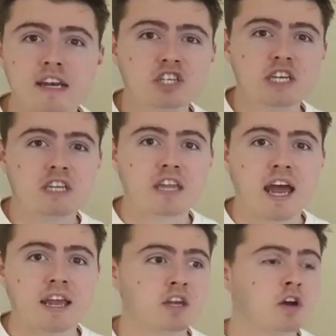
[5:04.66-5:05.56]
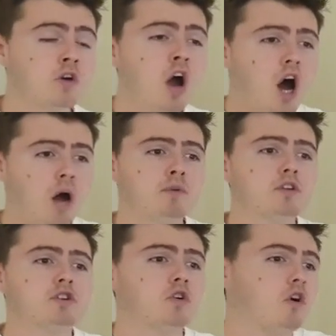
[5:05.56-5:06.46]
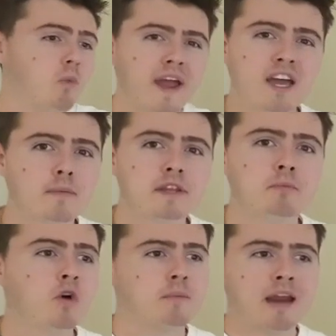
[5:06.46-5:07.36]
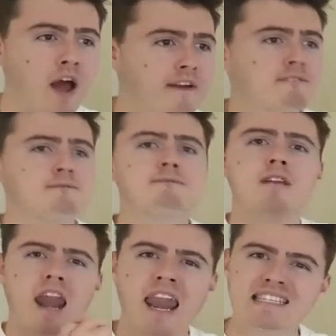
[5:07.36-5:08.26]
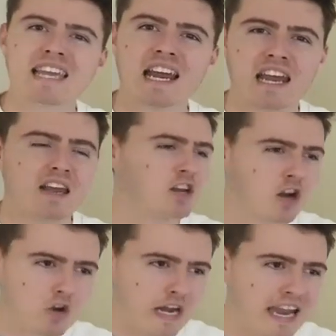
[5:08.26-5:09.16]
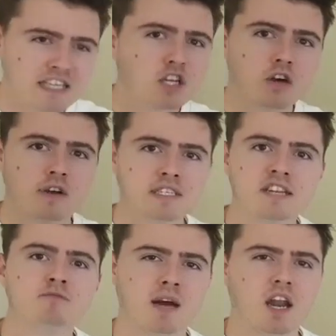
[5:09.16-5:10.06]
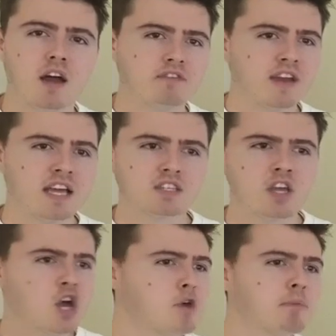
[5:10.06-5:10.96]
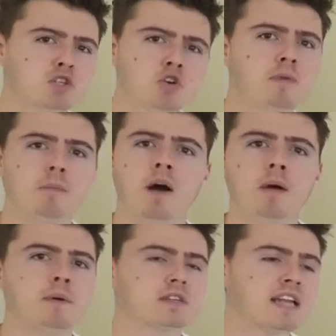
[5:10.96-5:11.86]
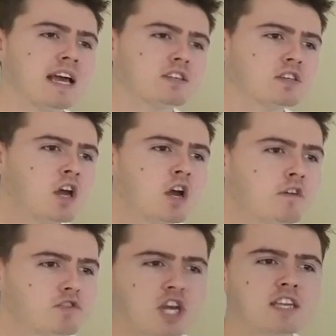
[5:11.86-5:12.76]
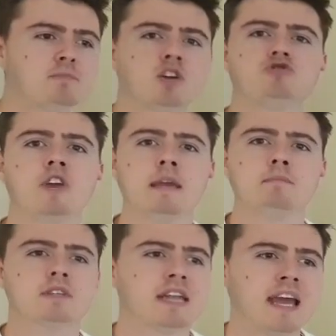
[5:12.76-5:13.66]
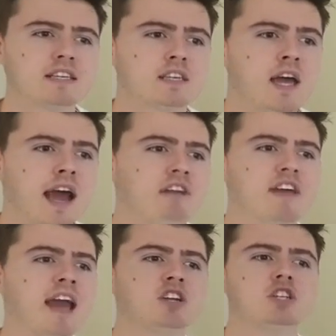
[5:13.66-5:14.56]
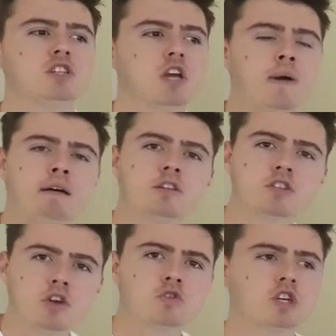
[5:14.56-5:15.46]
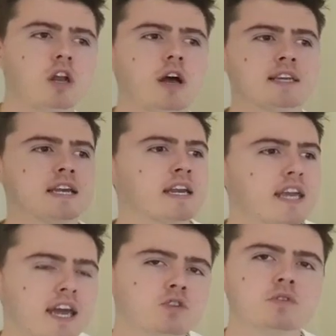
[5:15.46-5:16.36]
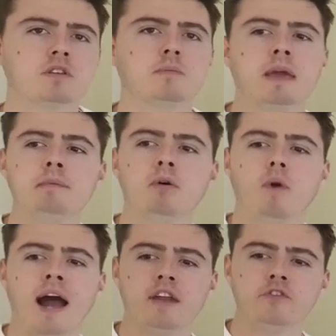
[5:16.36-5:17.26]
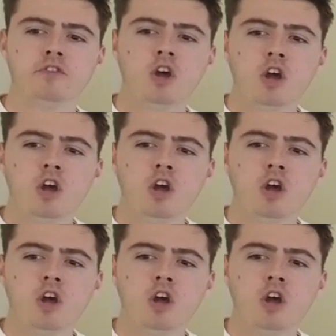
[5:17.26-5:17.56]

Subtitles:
energy in the day, you know? I want you to wake up in the morning and be like, let's get it, you know? Let's go, let's live my life, let's pursue my purpose, let's chase my dreams, let's have the energy to go out and socialize and engage with other people and